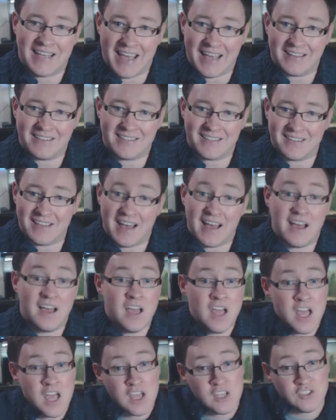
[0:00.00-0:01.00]
get to
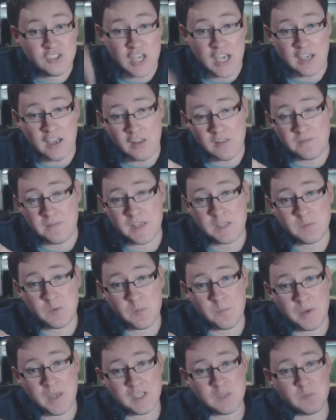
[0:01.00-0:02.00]
that. Check out the
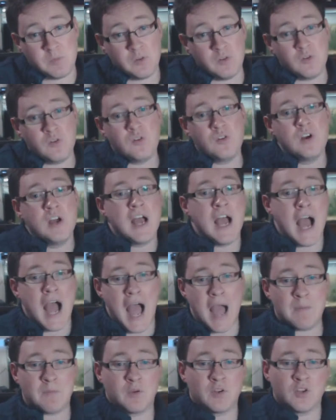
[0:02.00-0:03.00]
Facebook page below.
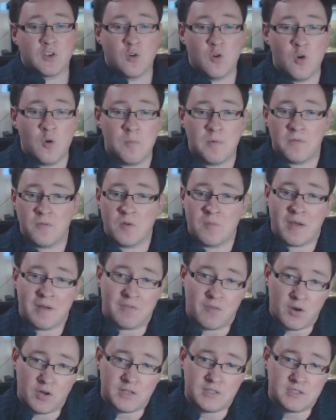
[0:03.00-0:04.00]
I'm going to go before
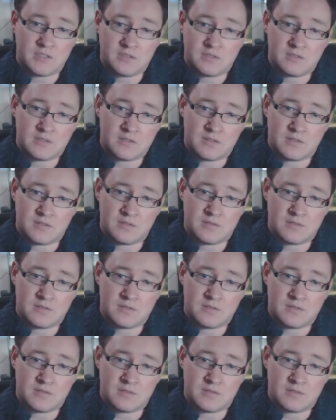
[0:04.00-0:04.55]
my voice